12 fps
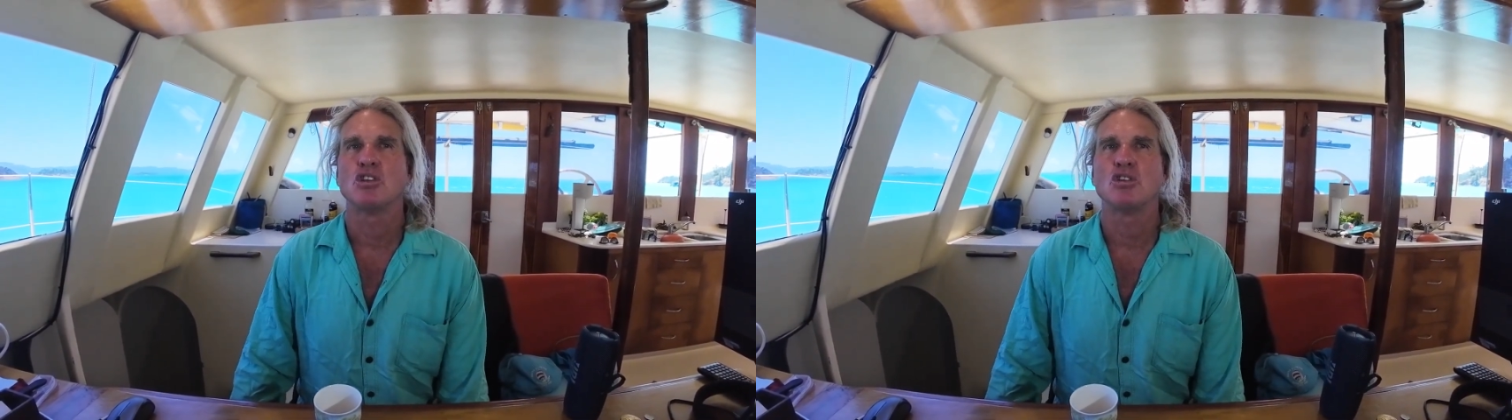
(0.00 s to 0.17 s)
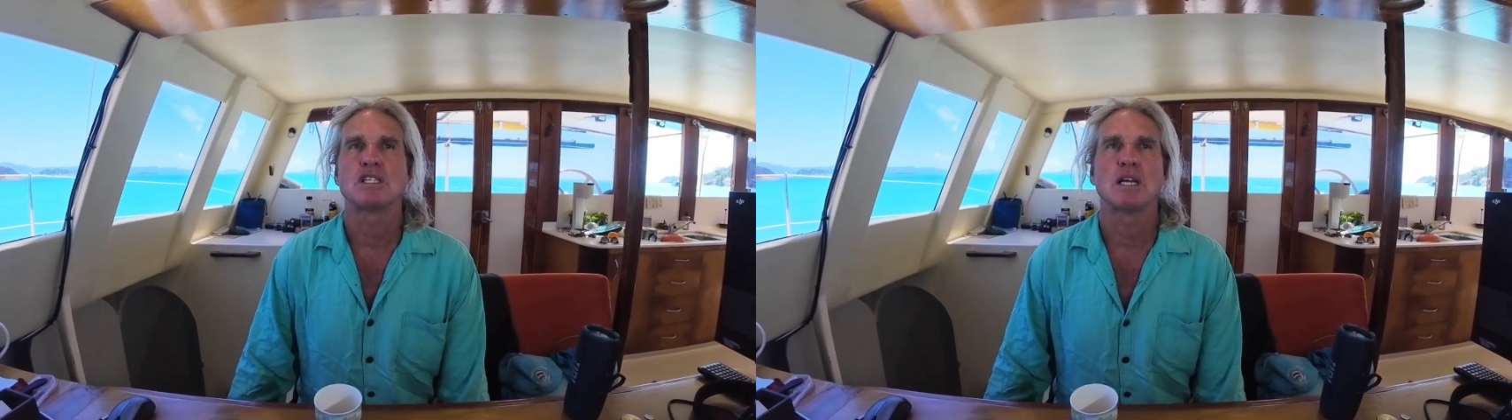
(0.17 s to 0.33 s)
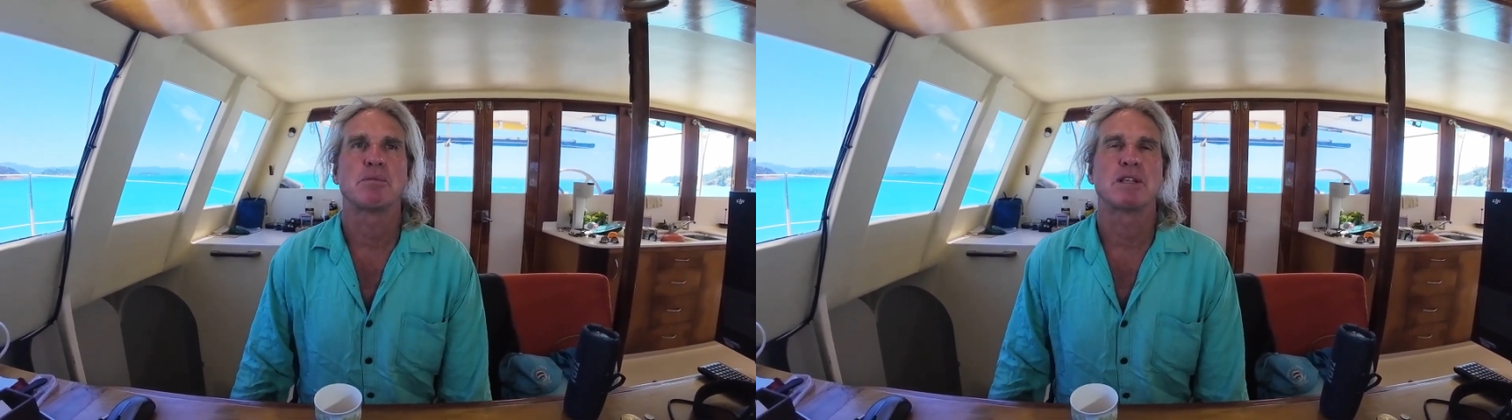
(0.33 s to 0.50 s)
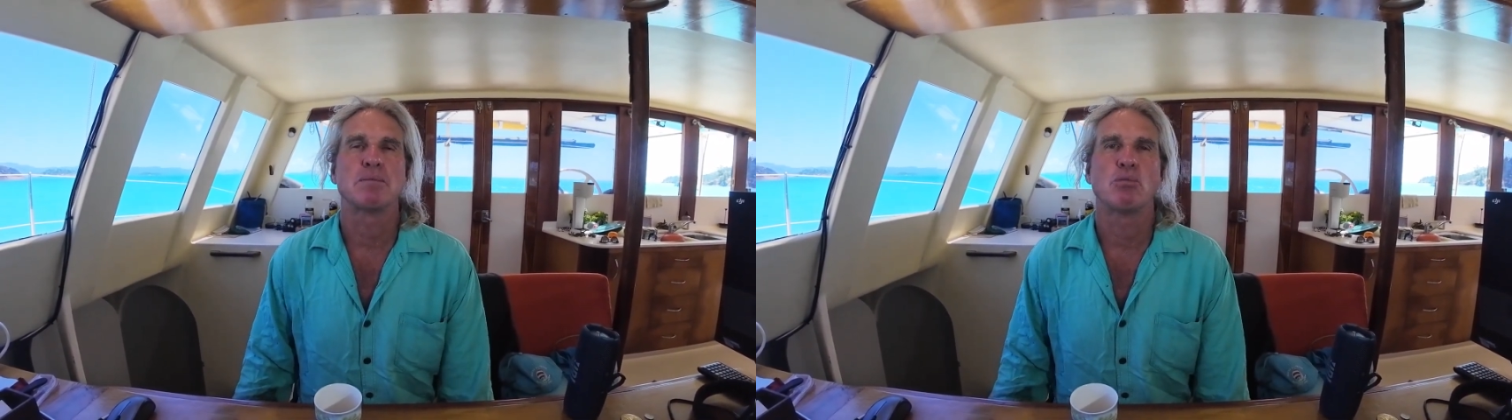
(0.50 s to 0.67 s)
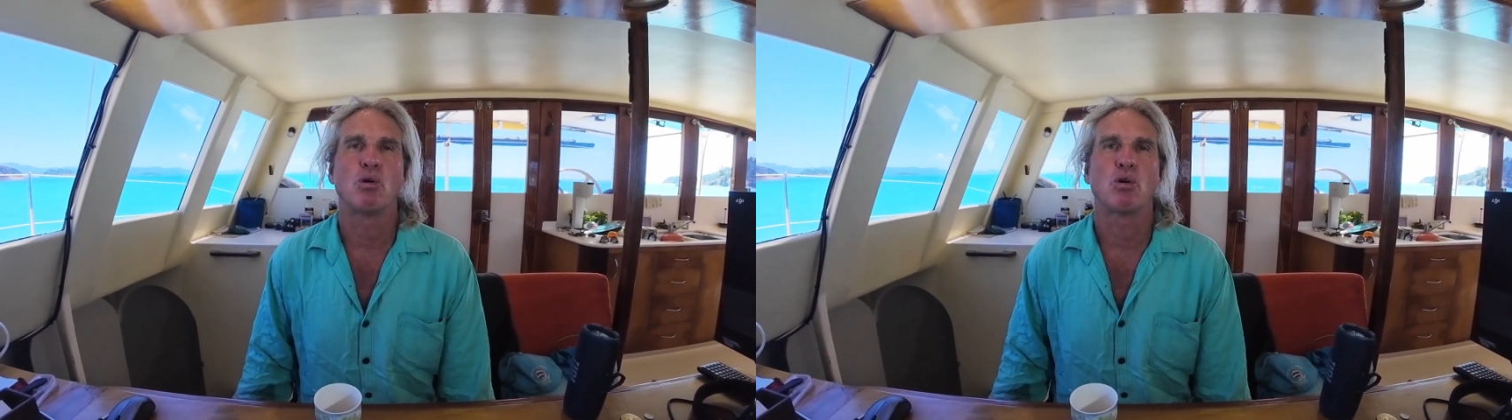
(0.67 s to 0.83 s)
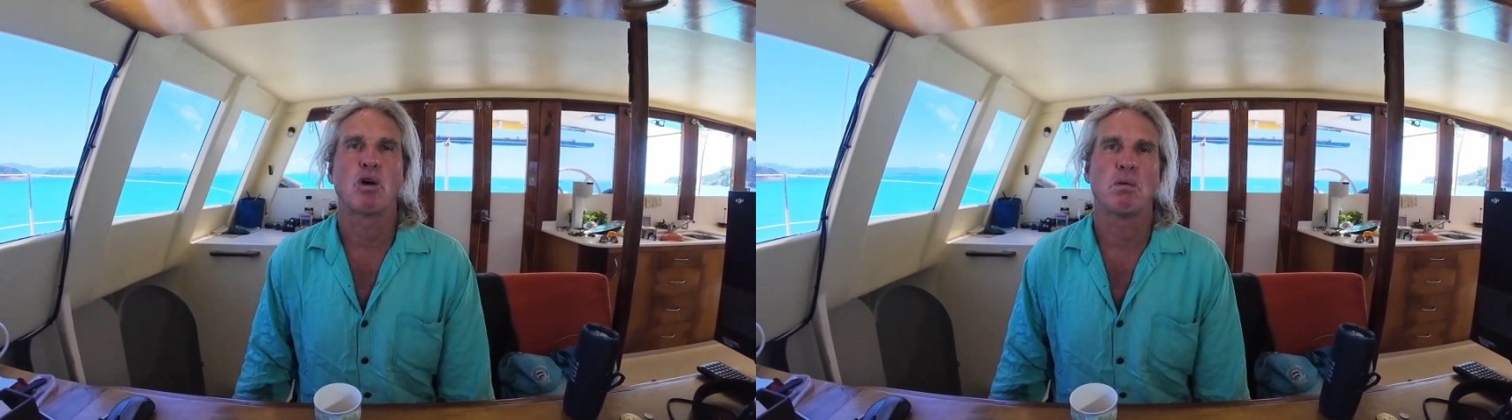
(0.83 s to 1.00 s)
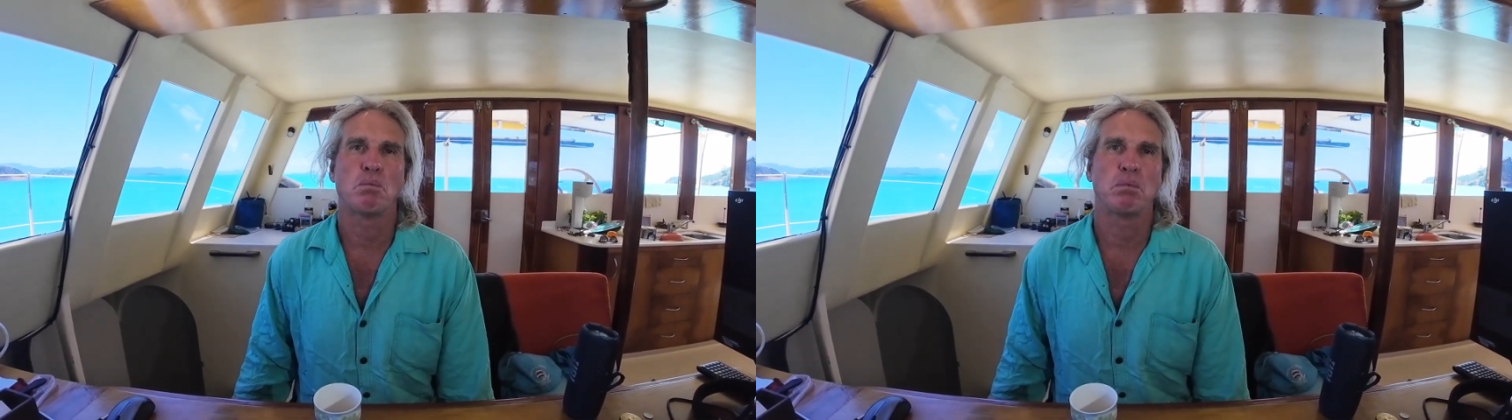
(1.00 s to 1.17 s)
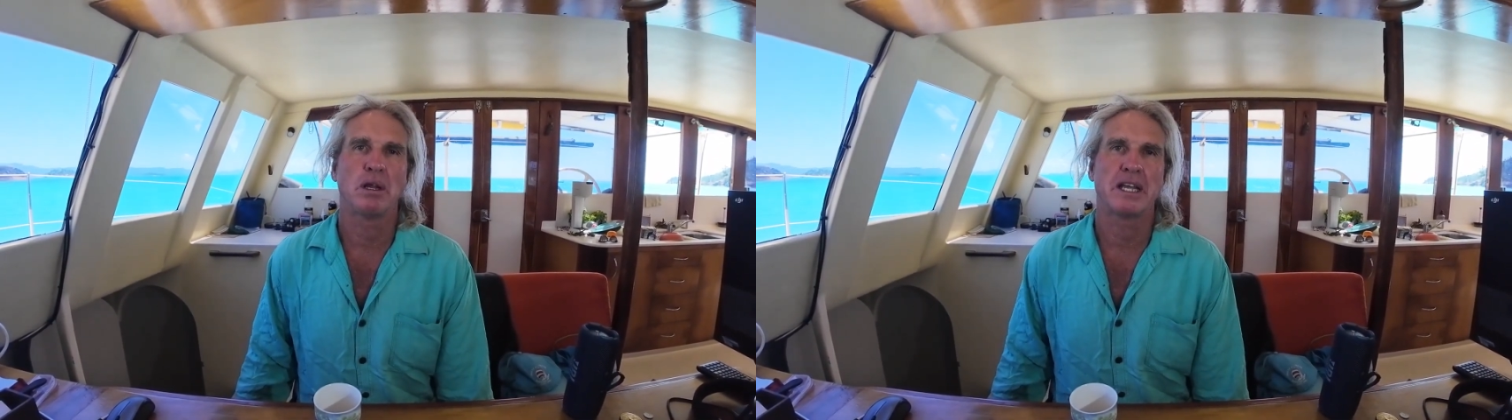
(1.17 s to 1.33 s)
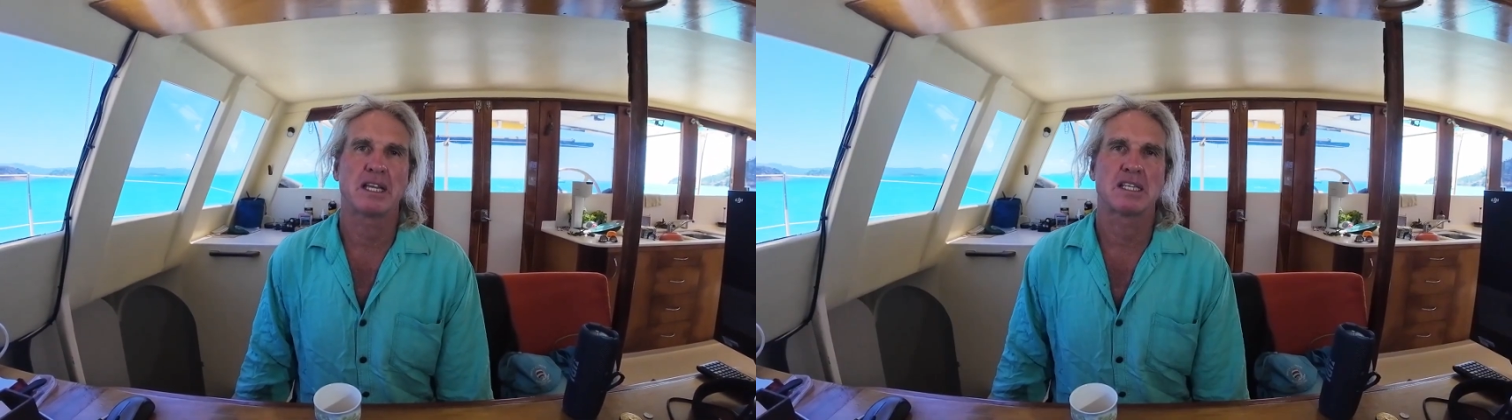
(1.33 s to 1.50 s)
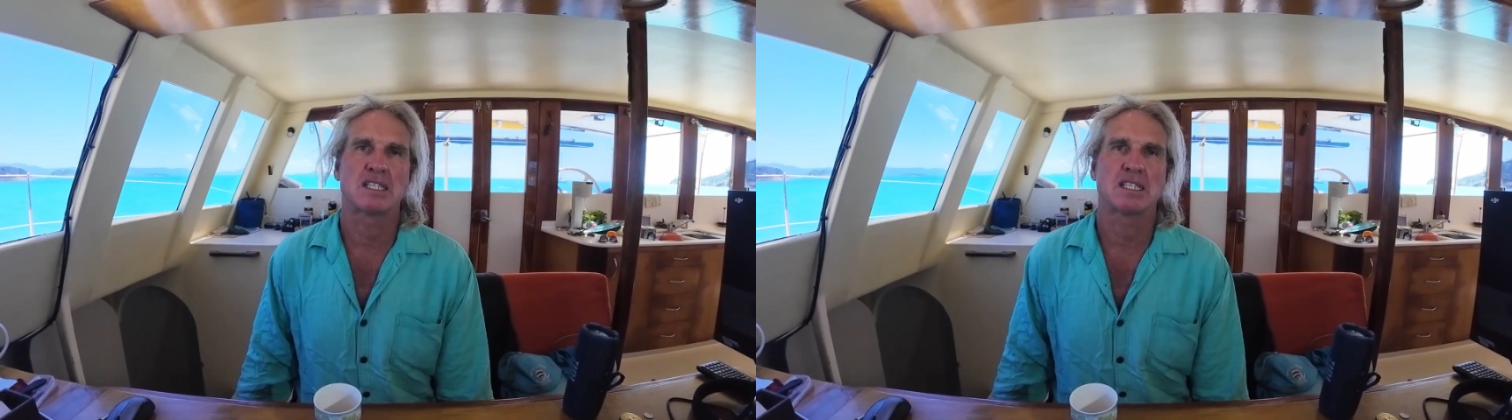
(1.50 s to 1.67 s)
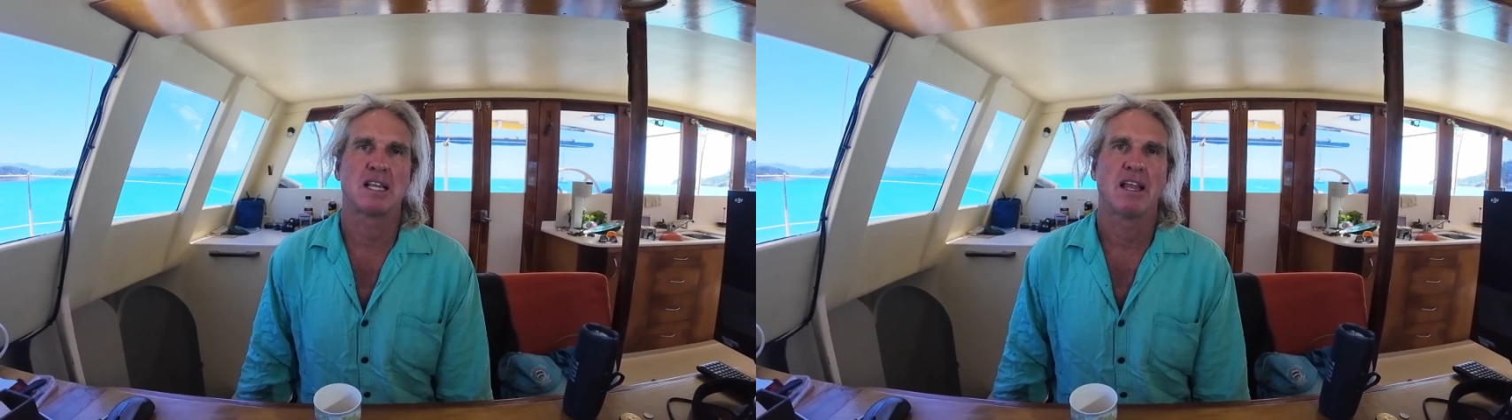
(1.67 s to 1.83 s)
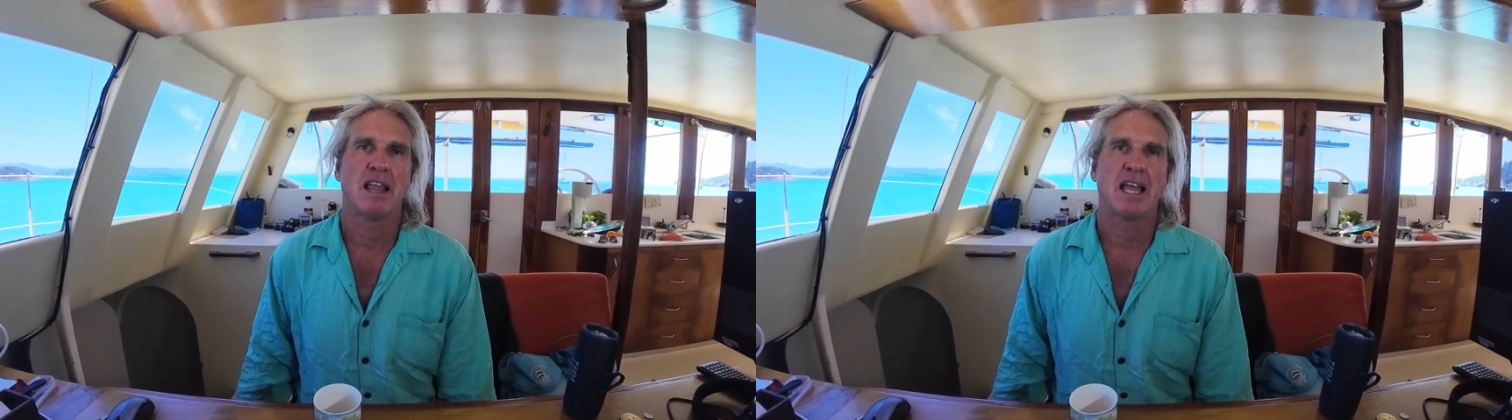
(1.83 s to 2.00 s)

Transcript: to some of the more complex,